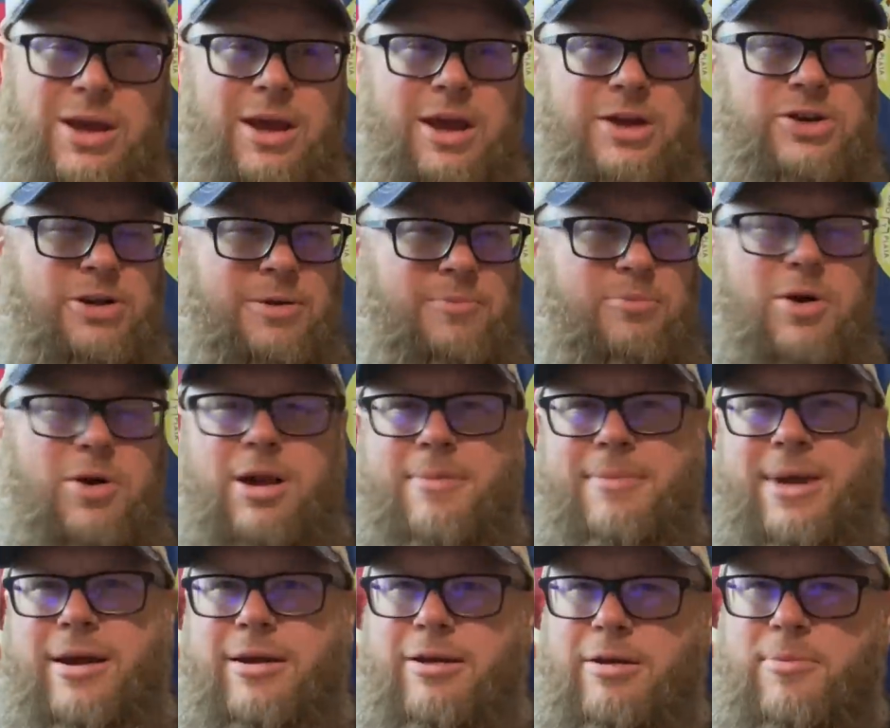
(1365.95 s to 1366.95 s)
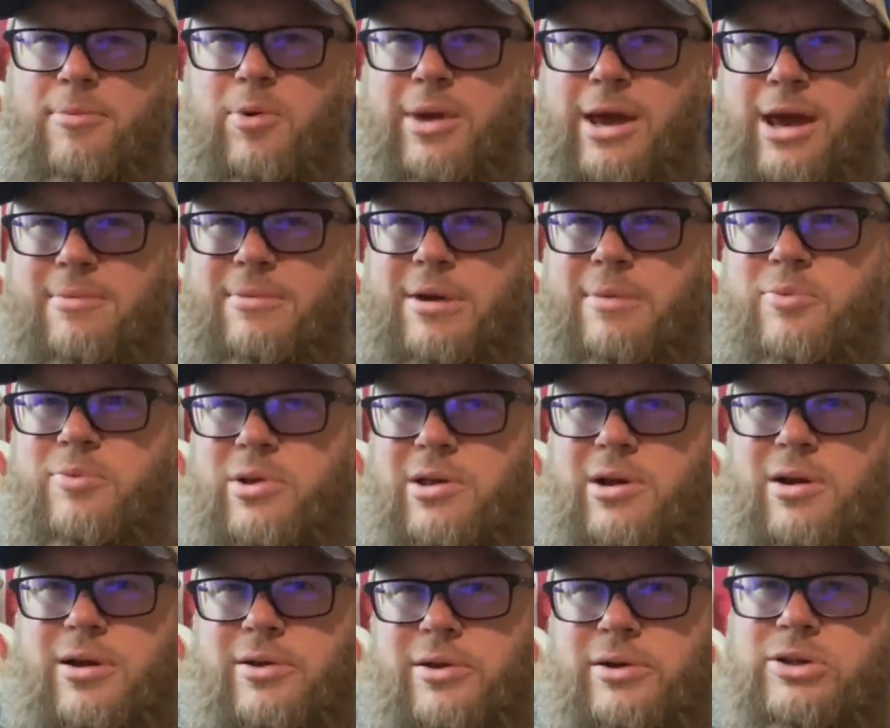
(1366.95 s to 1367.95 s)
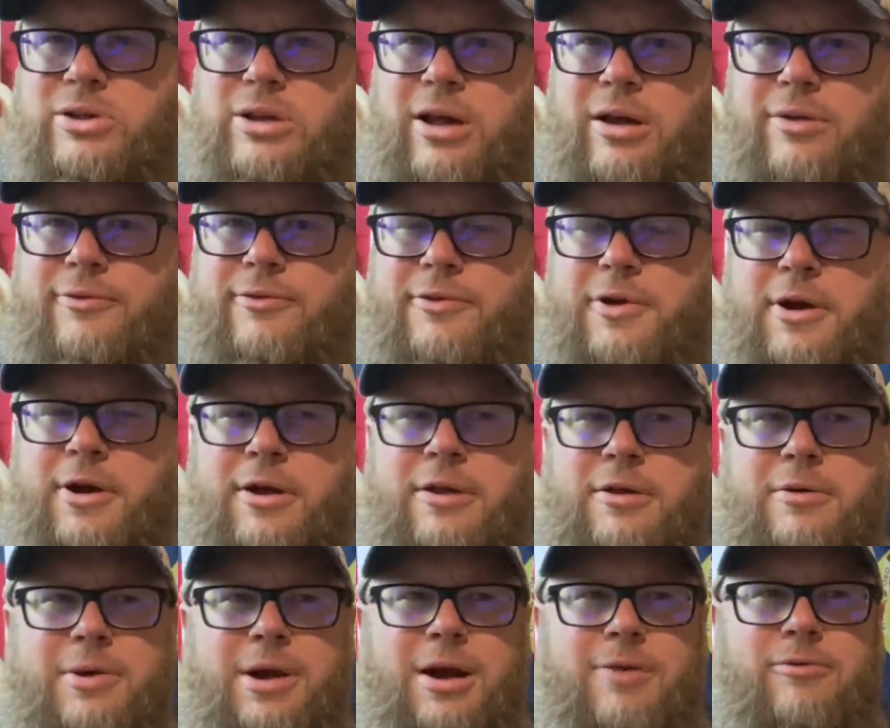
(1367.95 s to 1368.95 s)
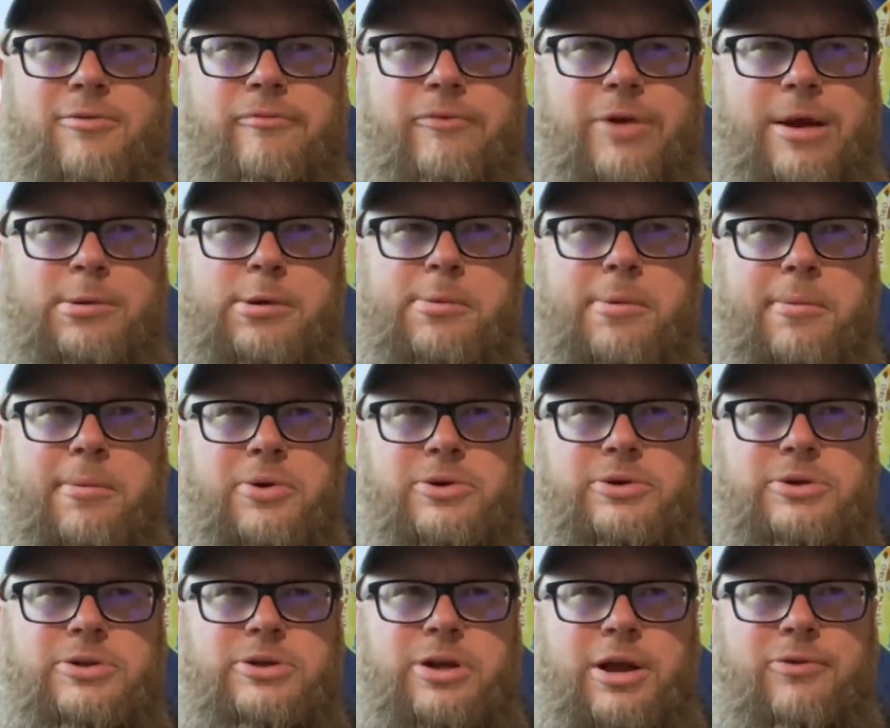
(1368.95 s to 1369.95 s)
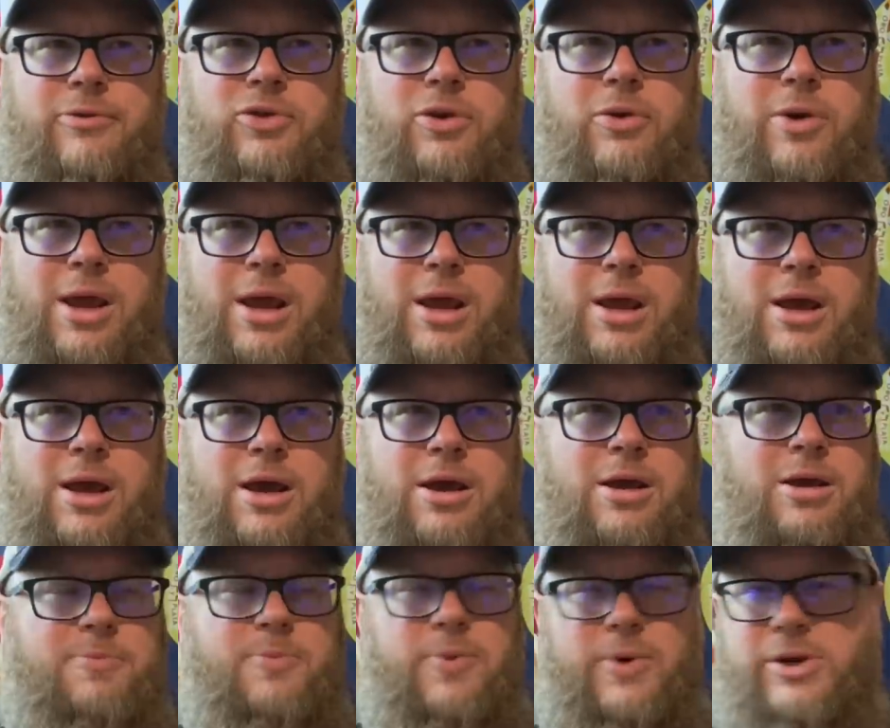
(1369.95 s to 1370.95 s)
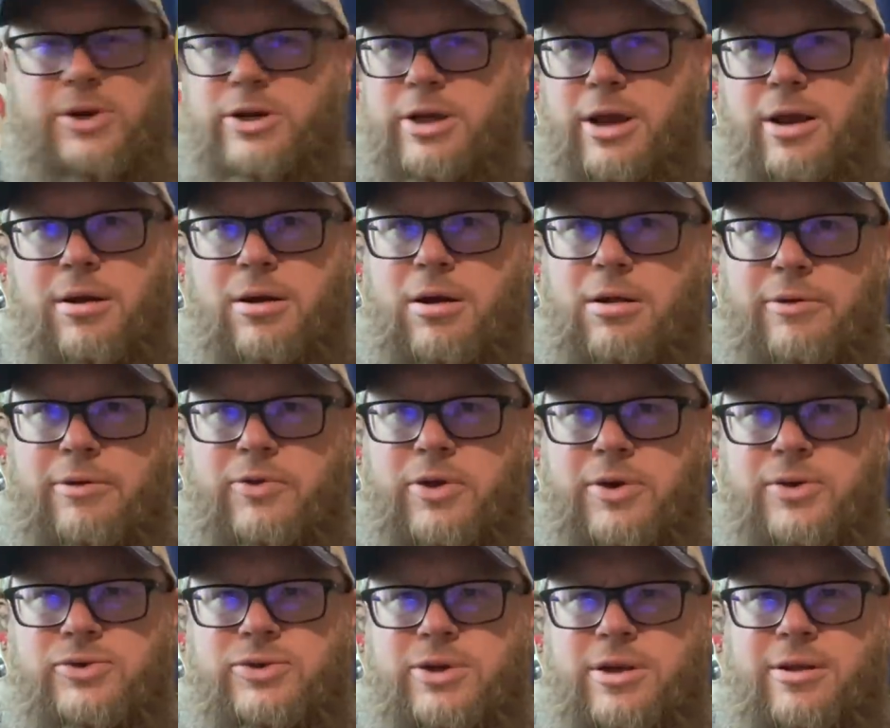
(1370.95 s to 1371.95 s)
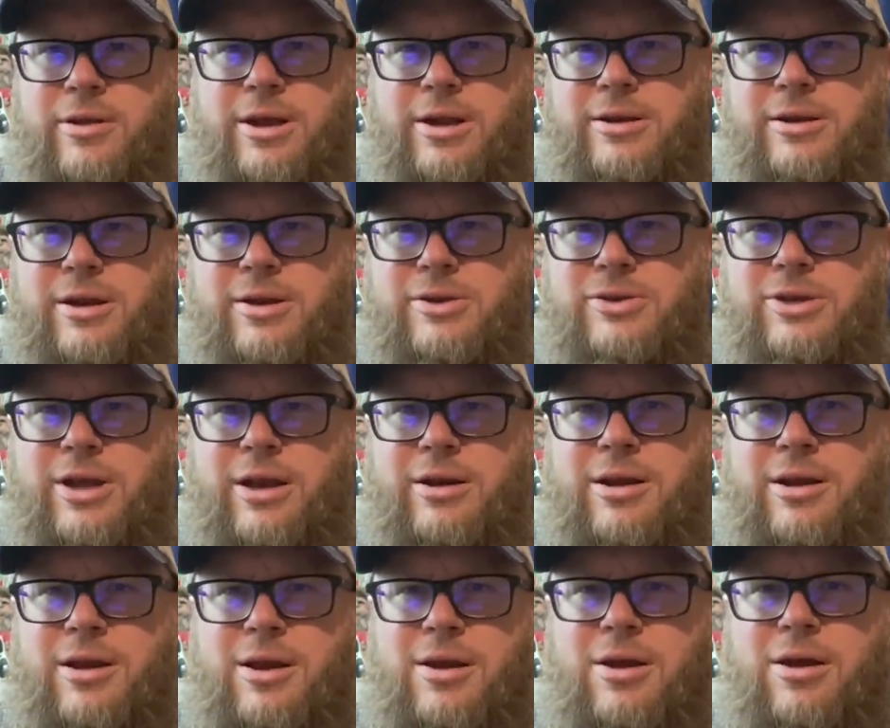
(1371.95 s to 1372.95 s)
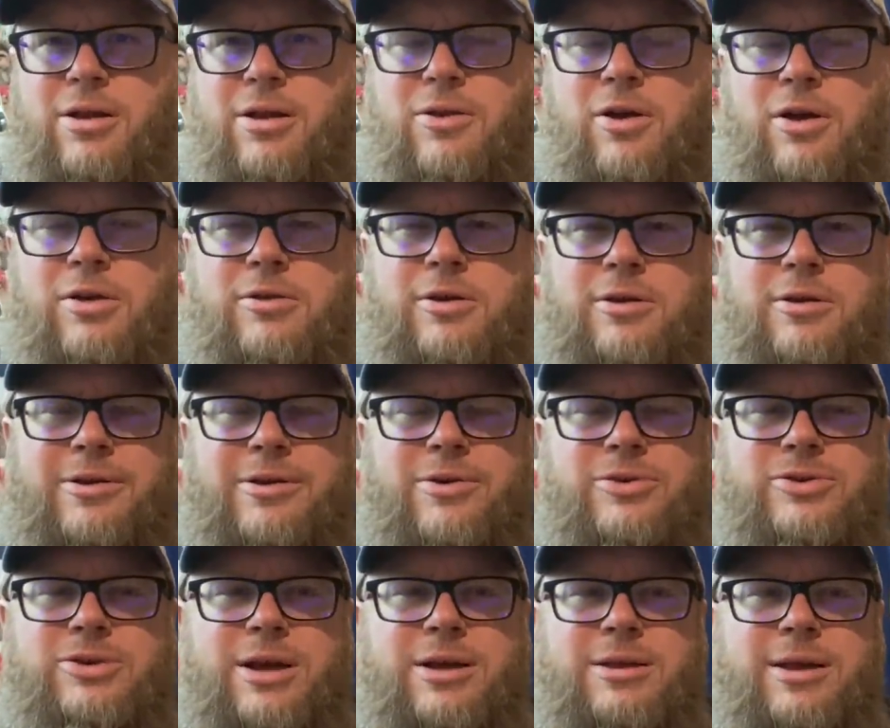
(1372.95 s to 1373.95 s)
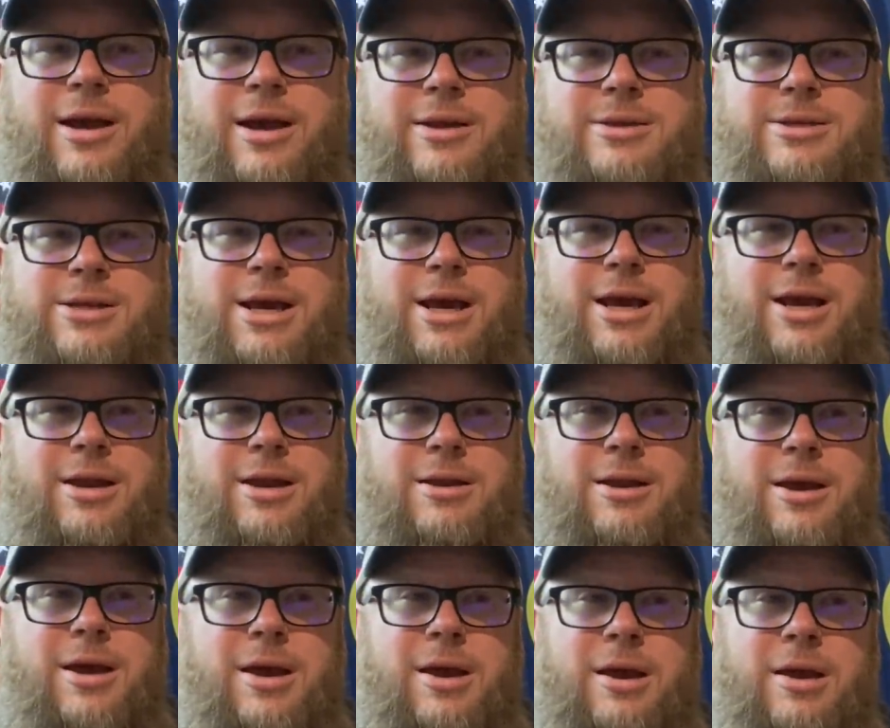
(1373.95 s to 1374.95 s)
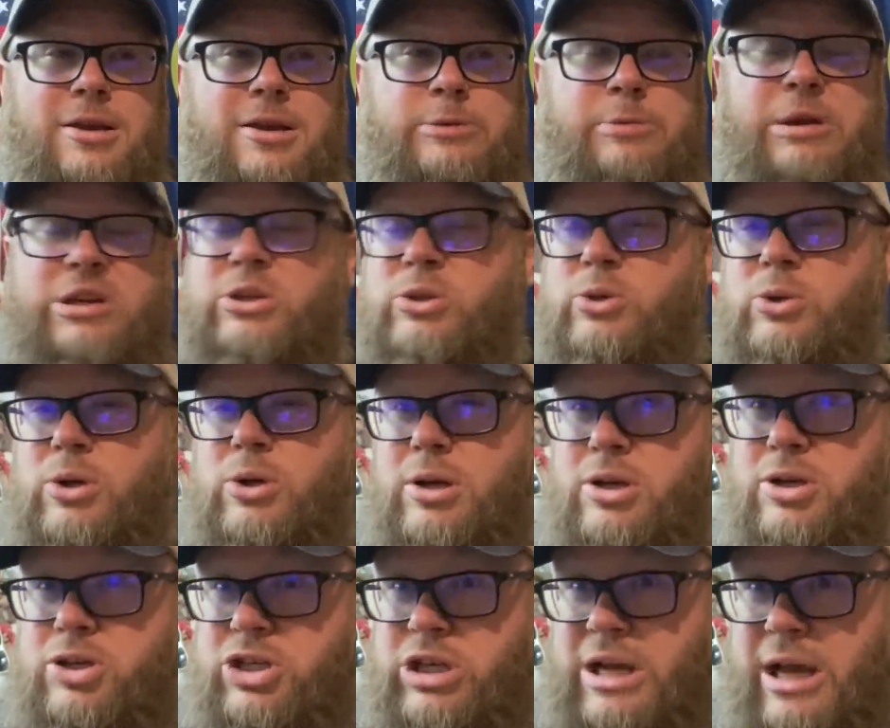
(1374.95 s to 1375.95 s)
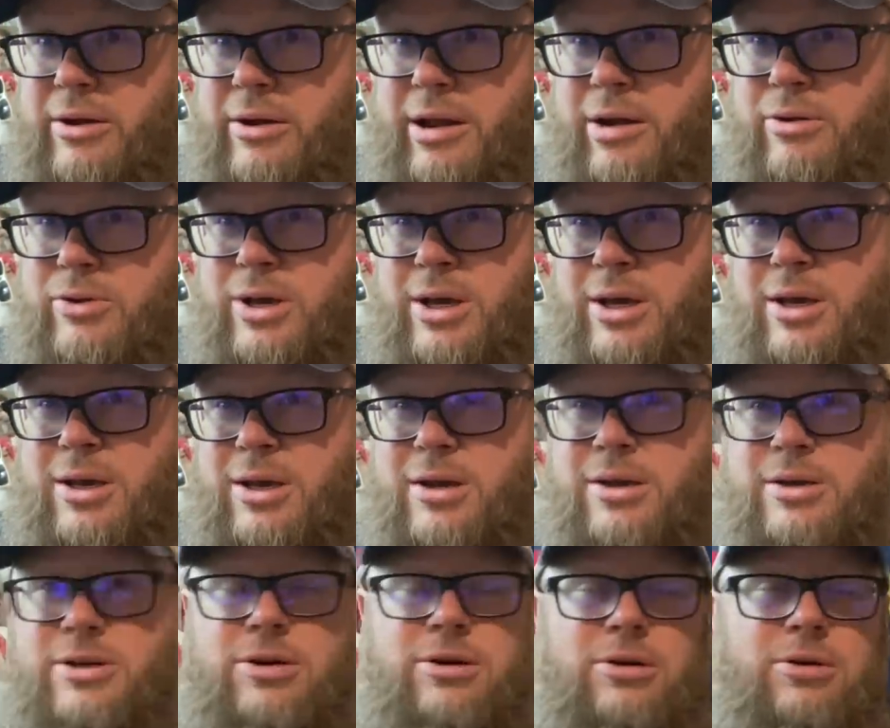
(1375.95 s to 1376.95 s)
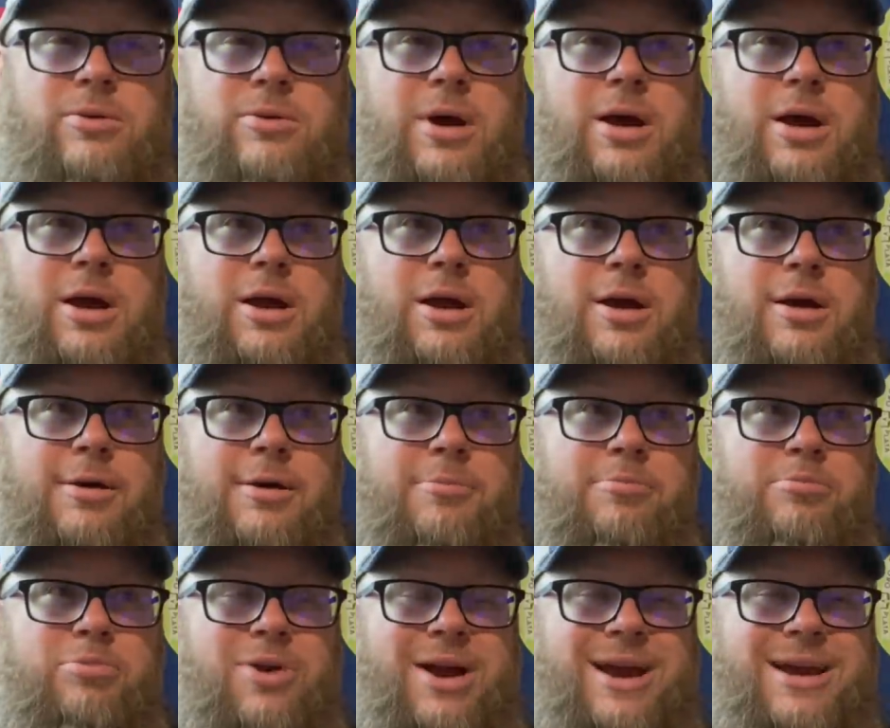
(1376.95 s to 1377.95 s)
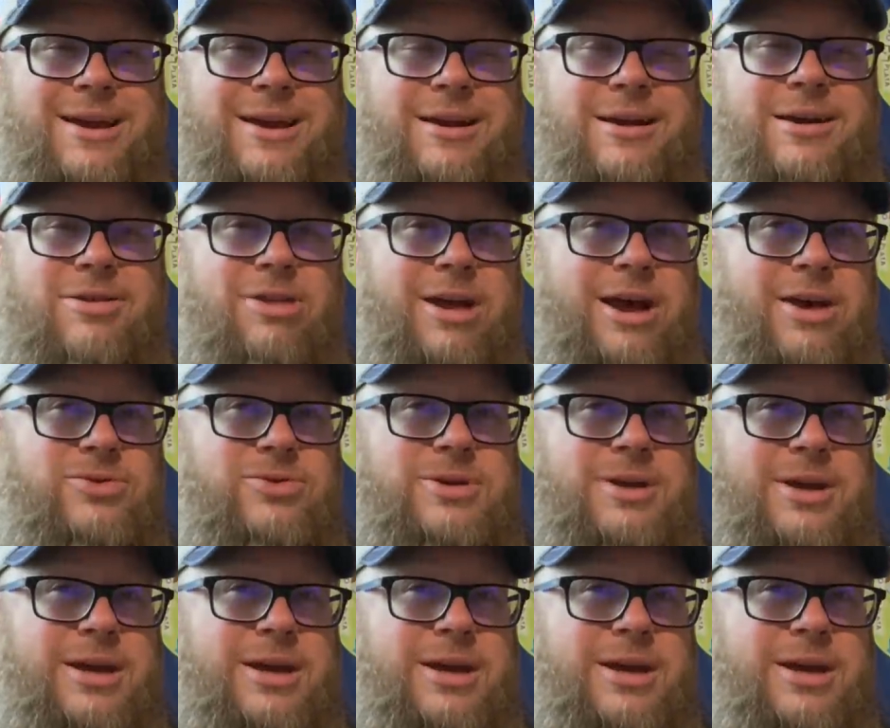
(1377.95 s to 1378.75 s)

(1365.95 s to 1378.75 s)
I should have brought them out here, but we had them up with our other stuff that we got from family members and stuff. So appreciate all of those that sent along little notes like that. And a special shout-out to Brian Klaus.